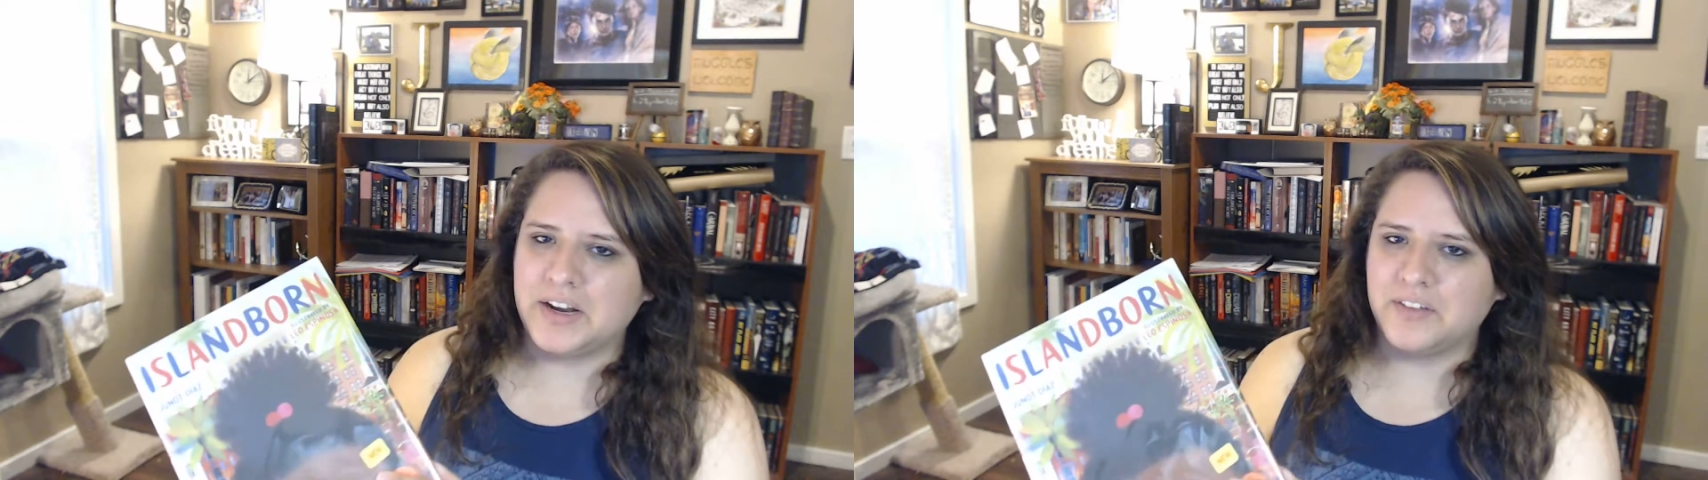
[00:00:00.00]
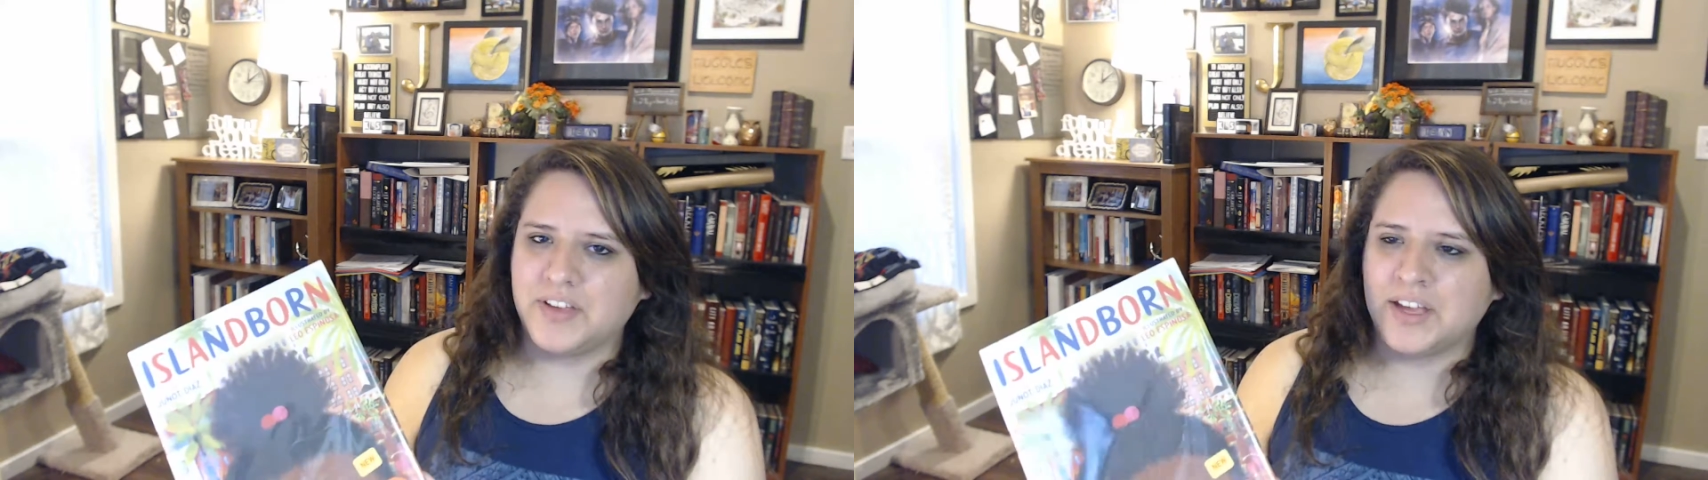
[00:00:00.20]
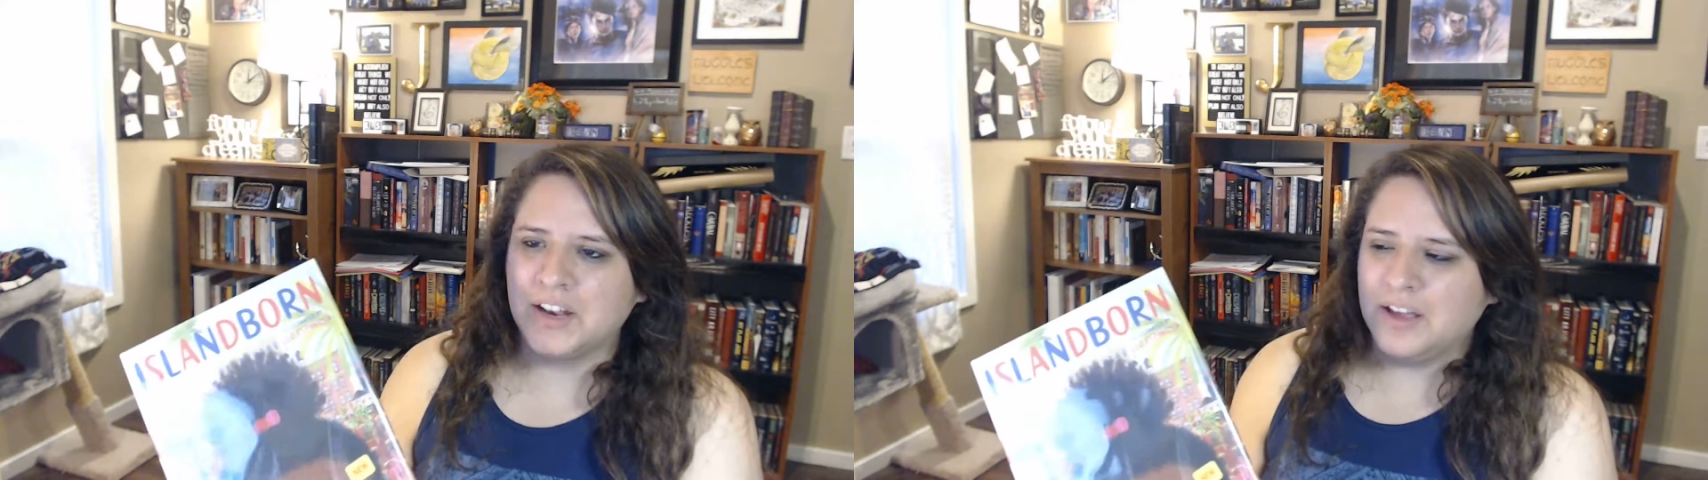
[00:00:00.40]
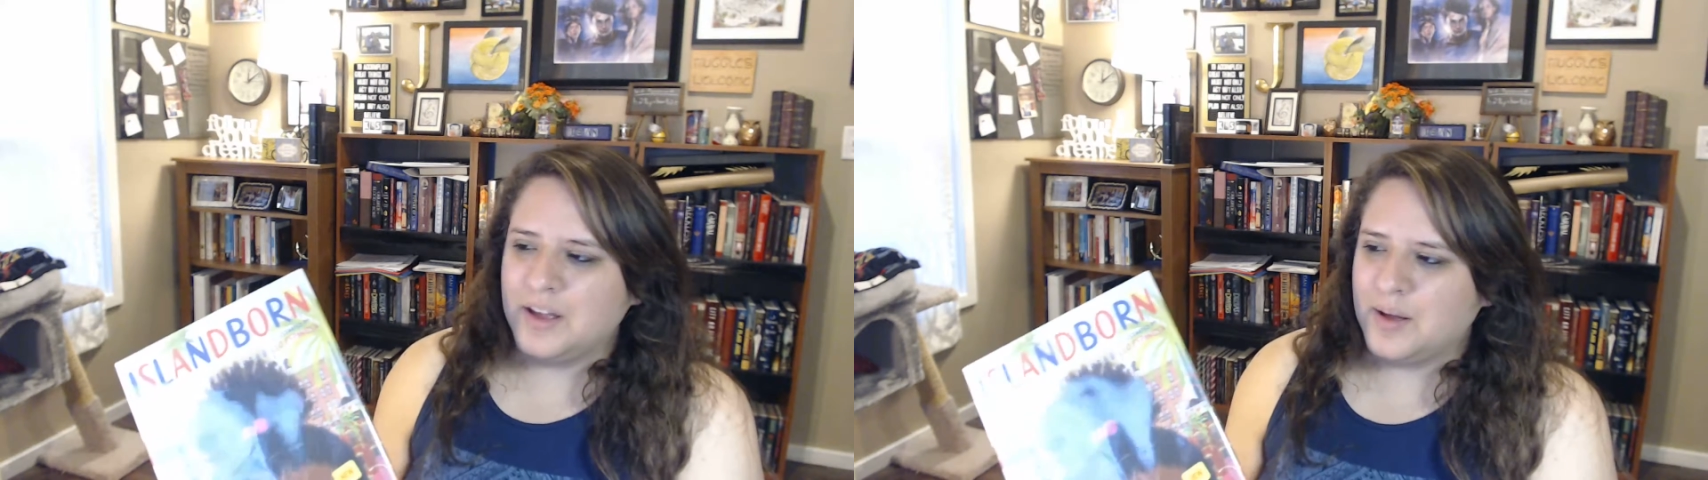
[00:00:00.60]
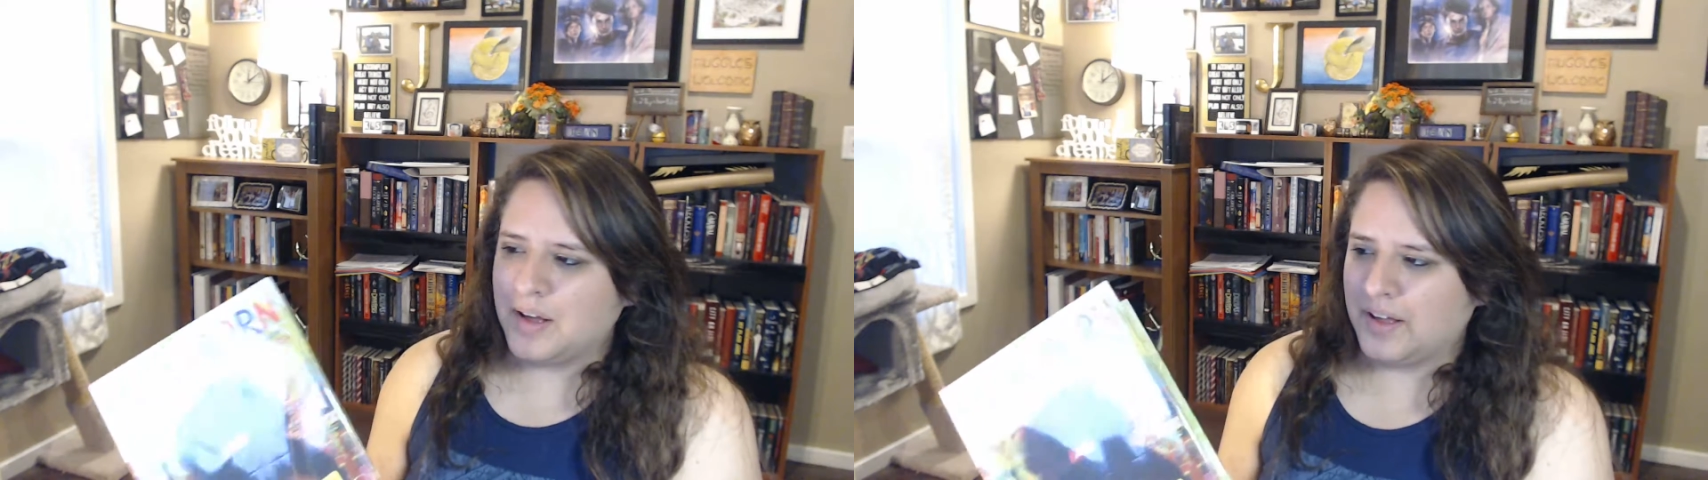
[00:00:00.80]
of it,
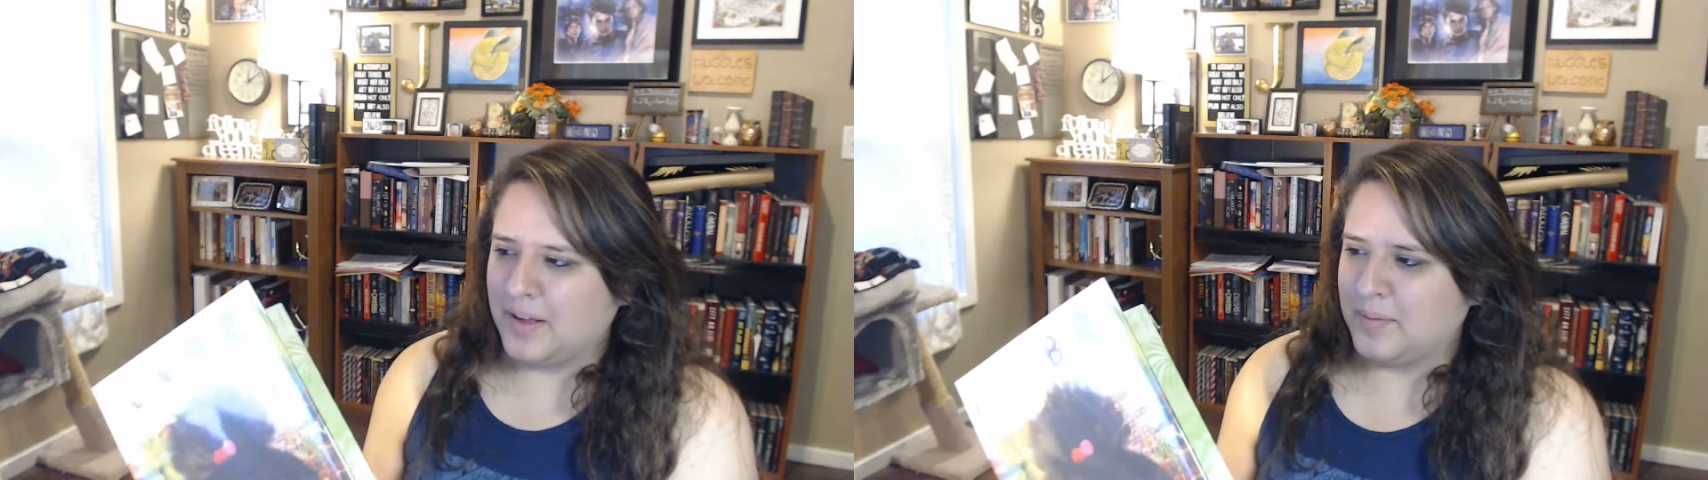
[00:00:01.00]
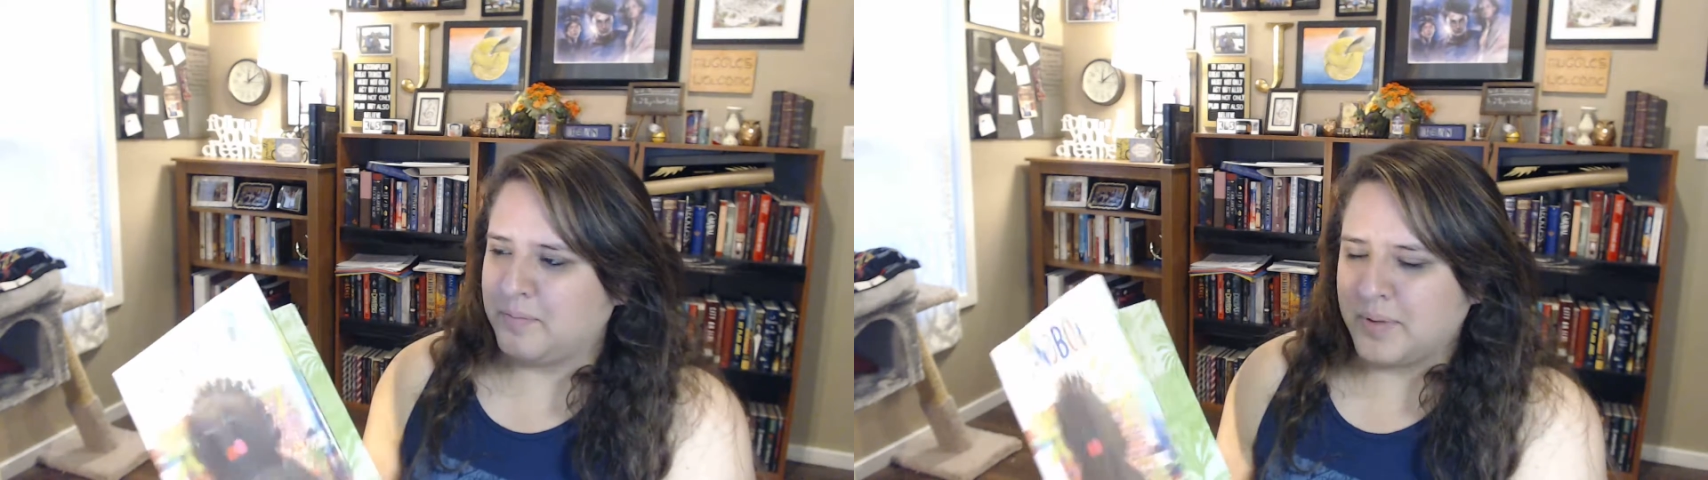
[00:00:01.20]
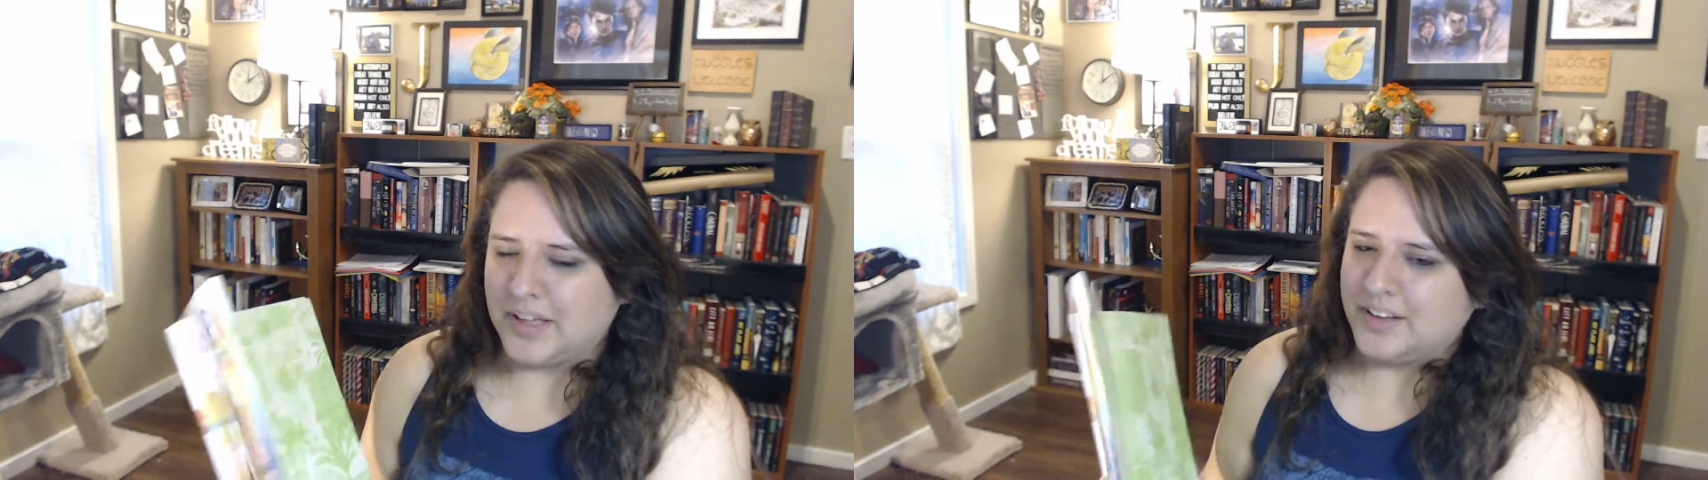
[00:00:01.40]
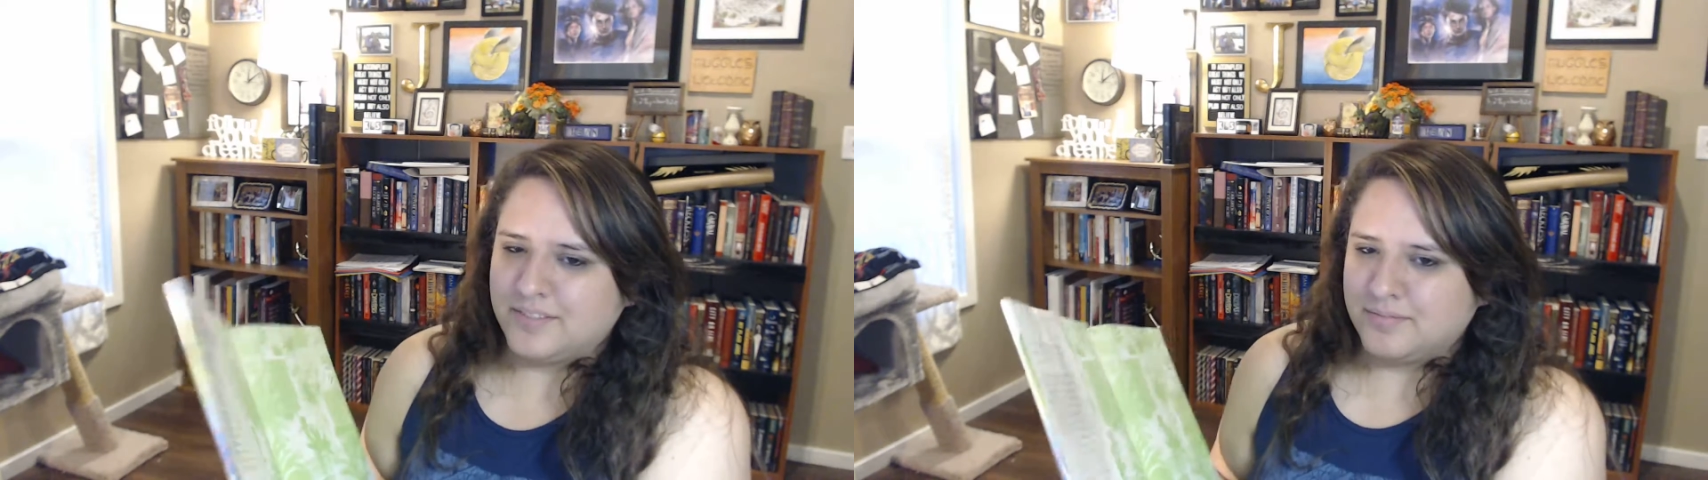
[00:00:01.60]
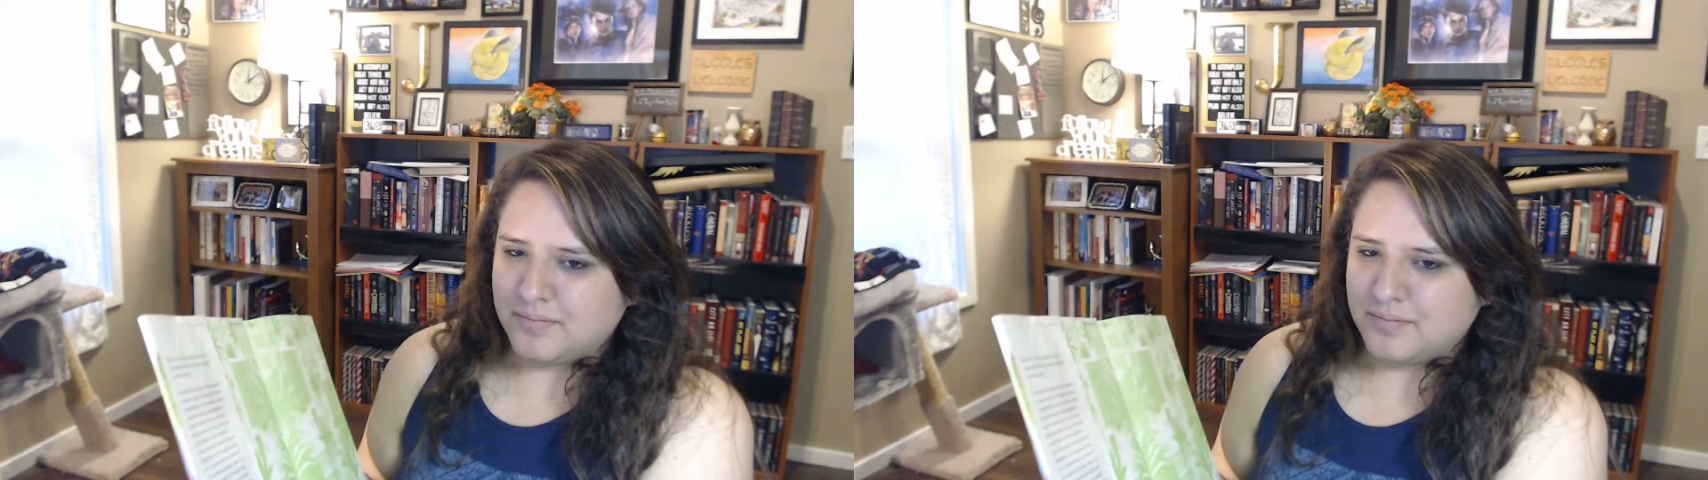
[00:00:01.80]
but